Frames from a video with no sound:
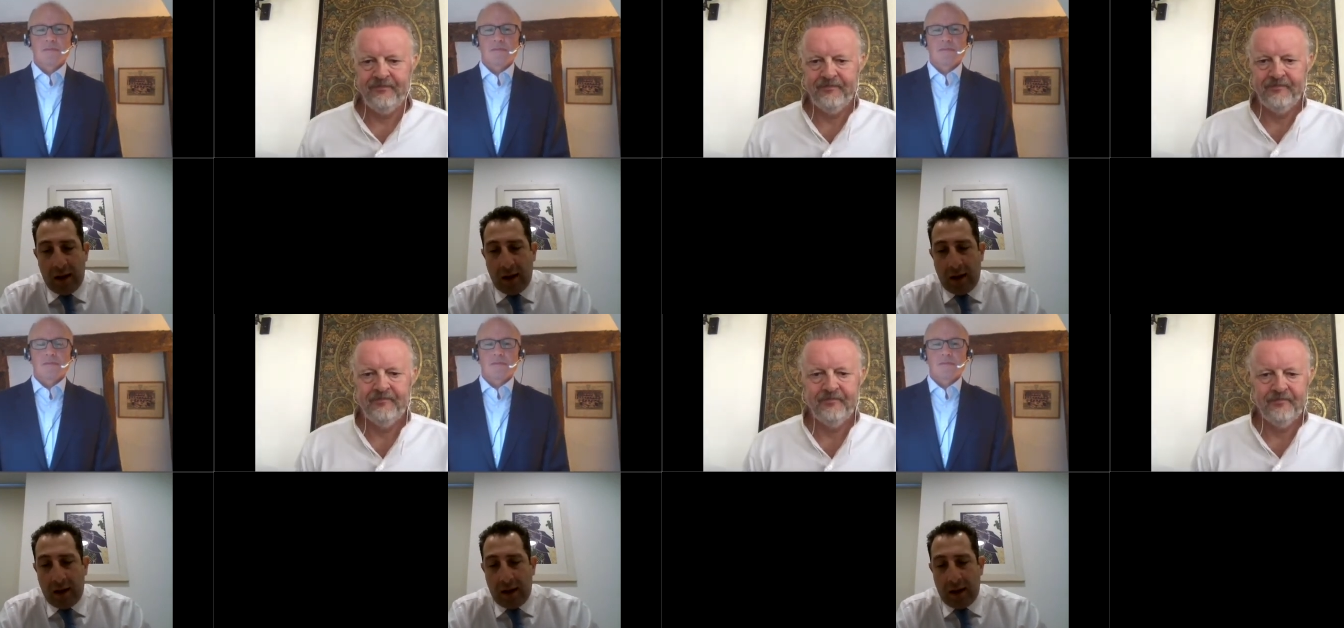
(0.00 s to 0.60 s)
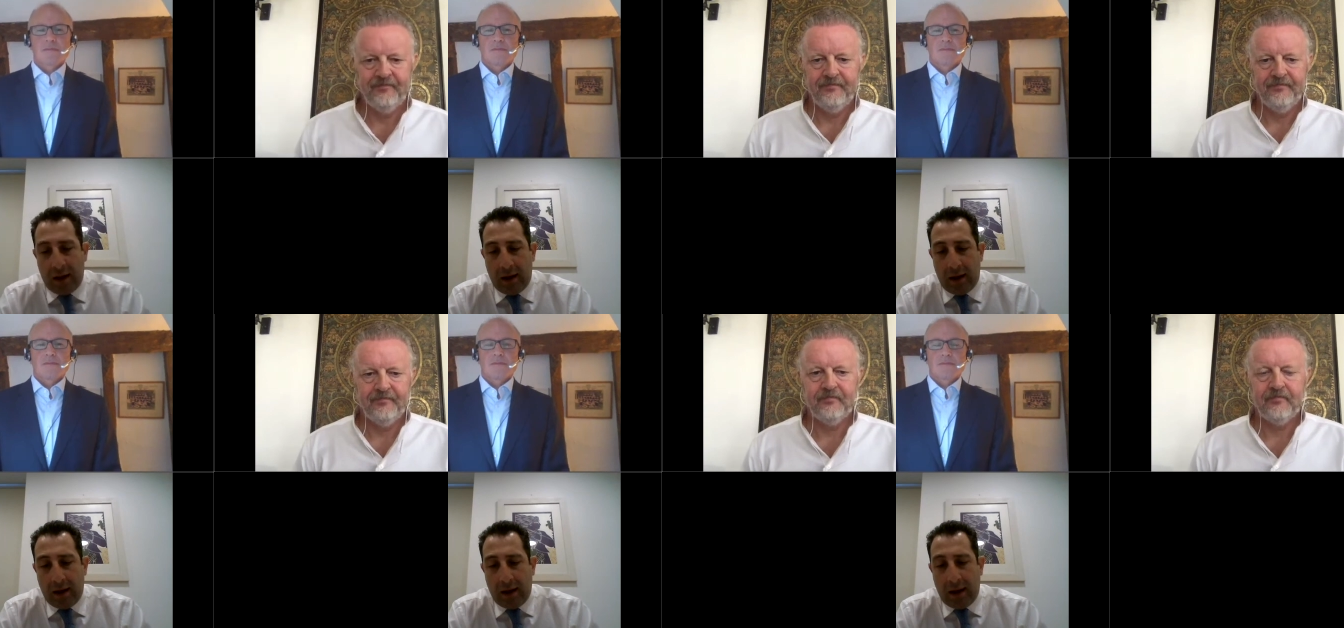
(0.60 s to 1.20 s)

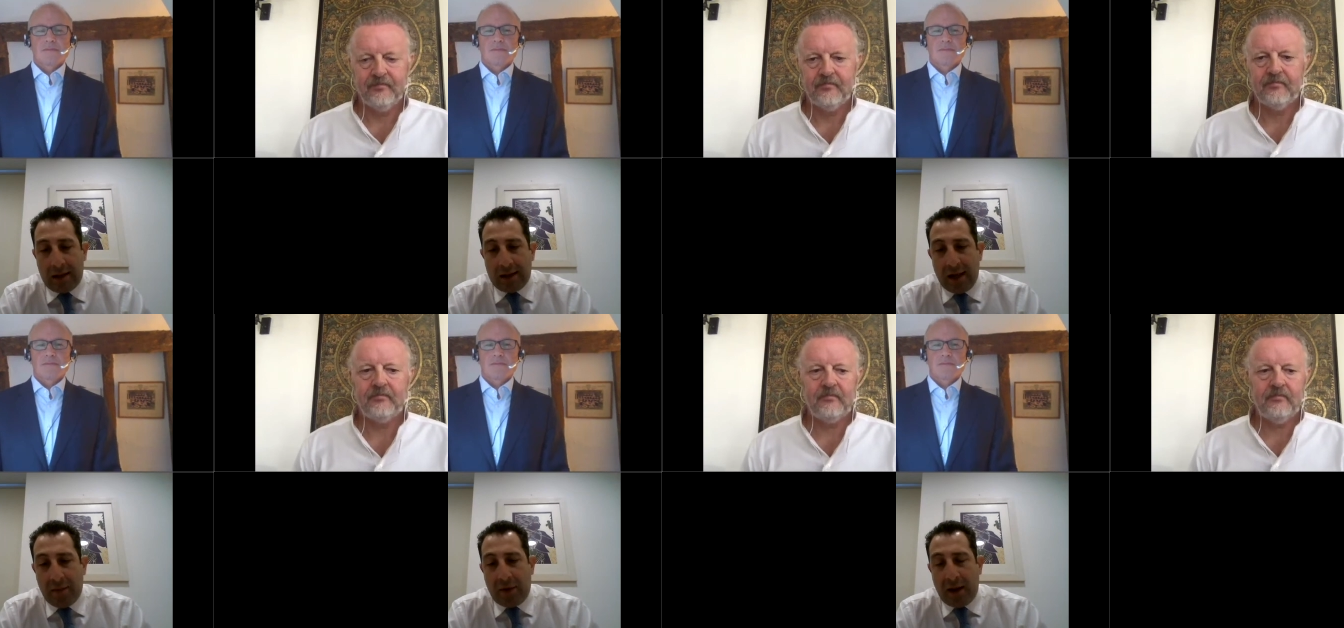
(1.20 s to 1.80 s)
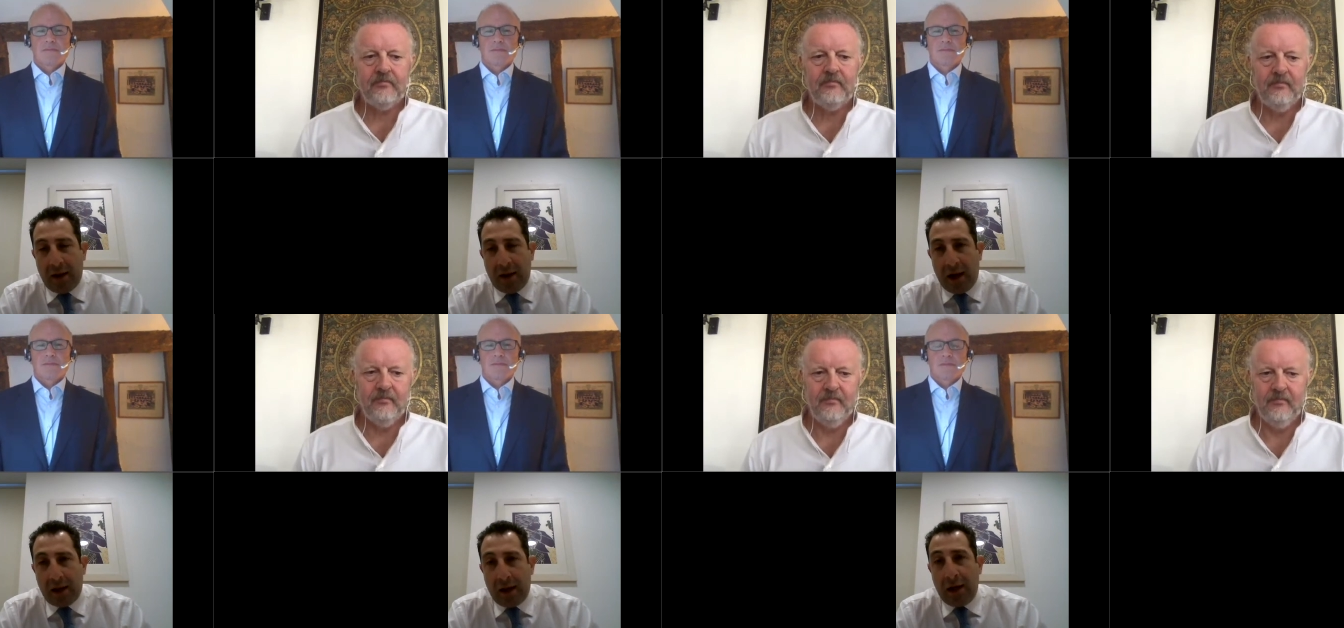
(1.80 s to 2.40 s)
Speaker 1: Uh, it's something
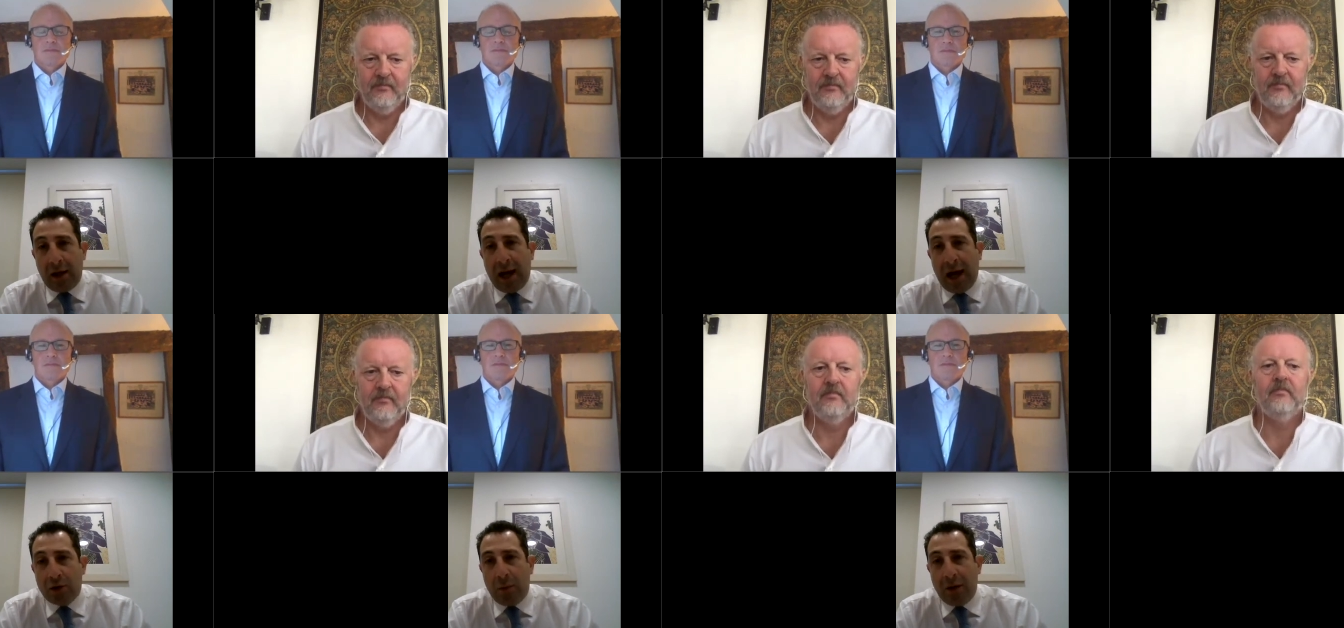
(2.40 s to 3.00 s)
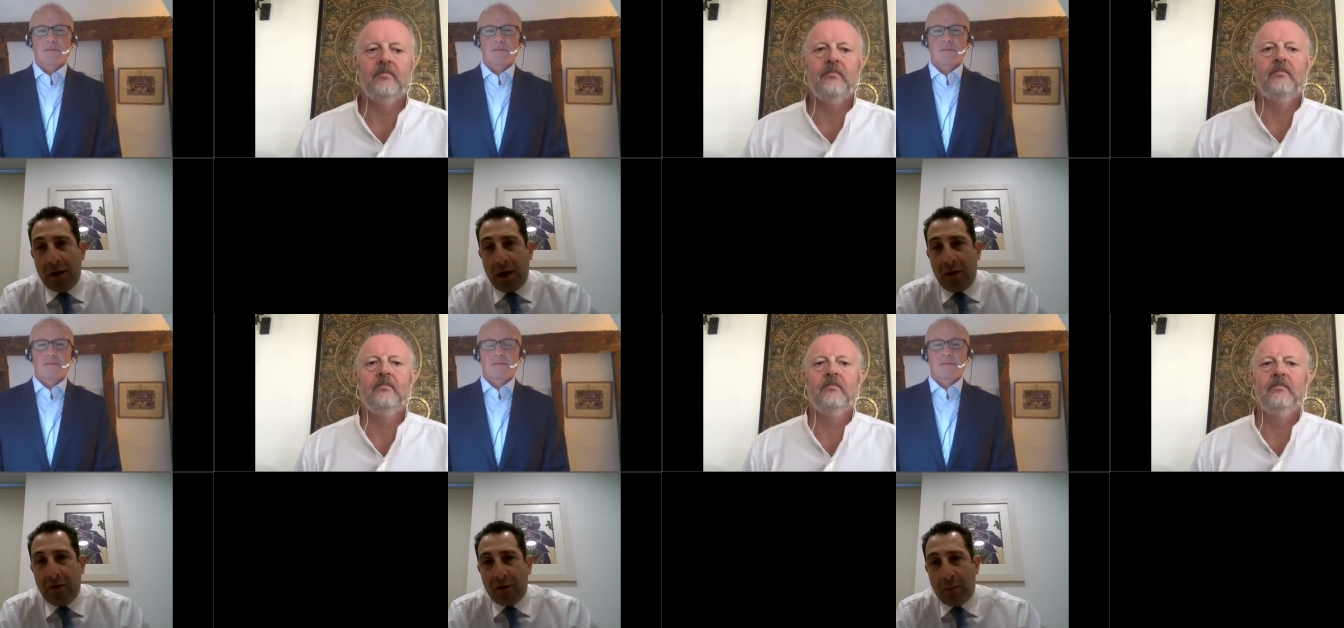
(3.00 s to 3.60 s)
that it has to be
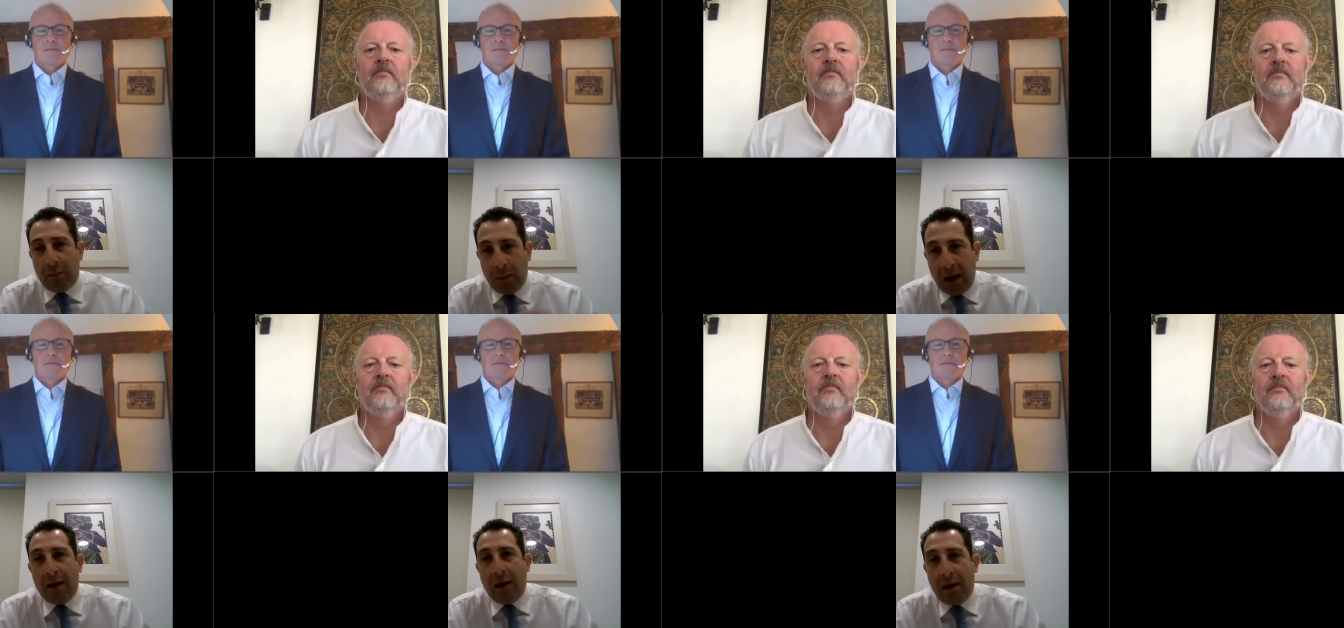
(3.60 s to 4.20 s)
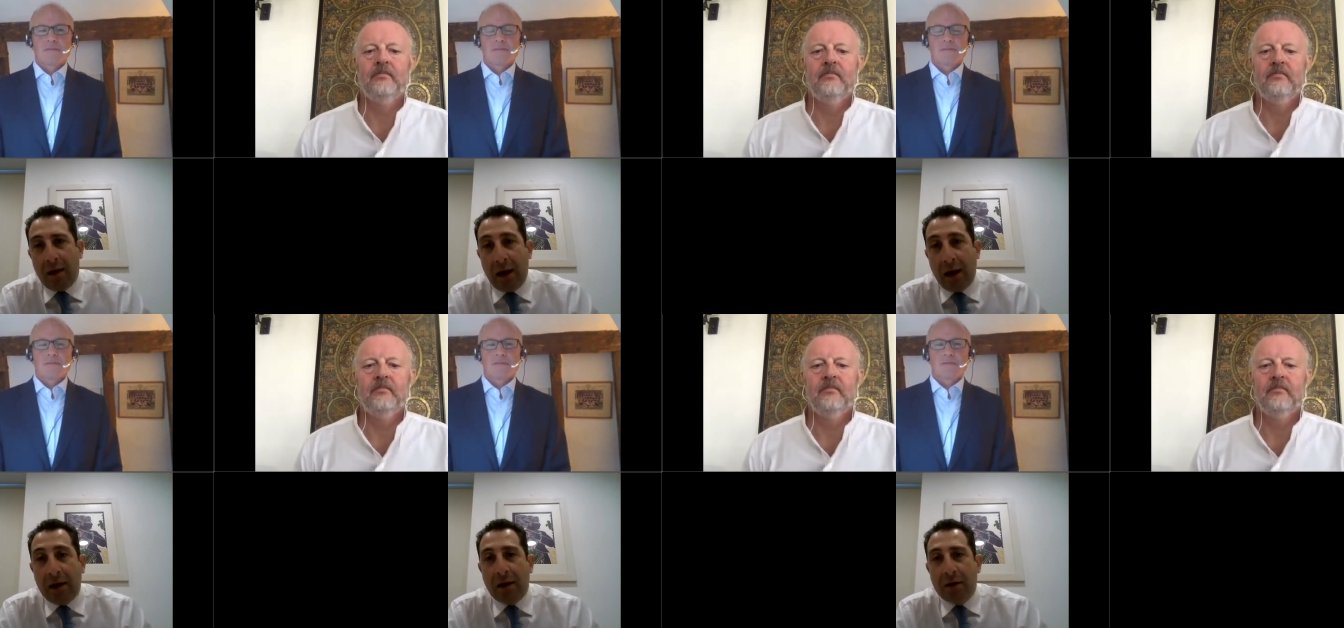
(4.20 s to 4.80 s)
delivered by the
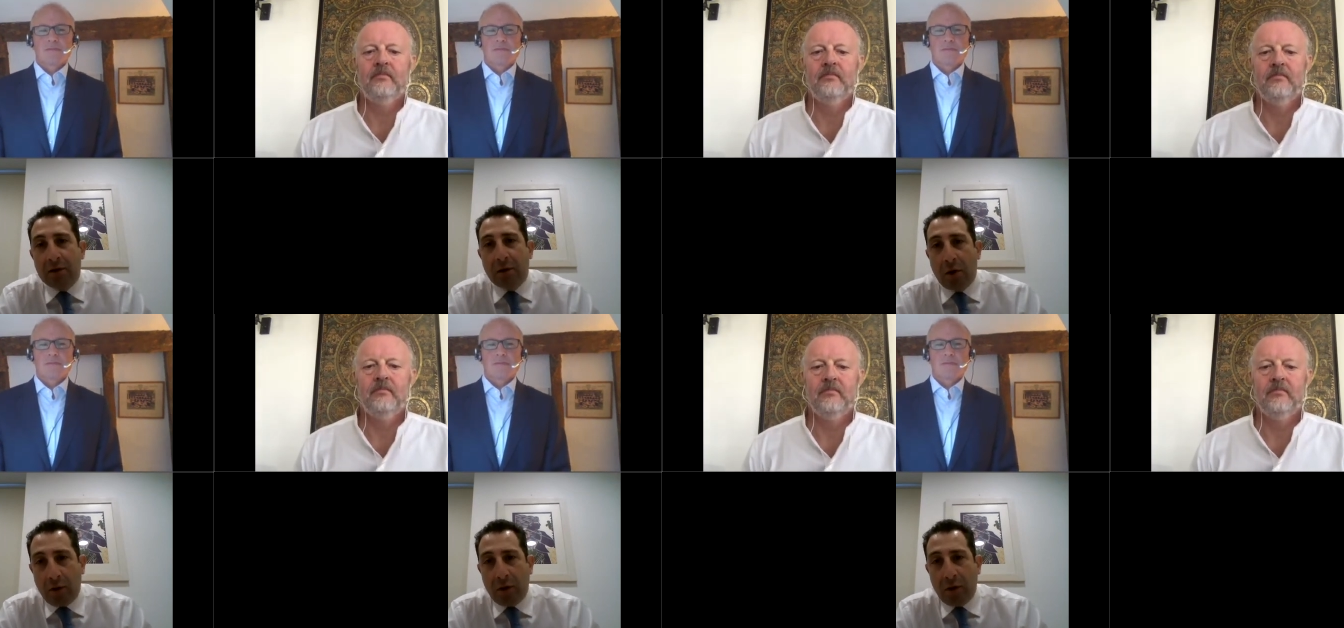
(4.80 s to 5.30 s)
leaders of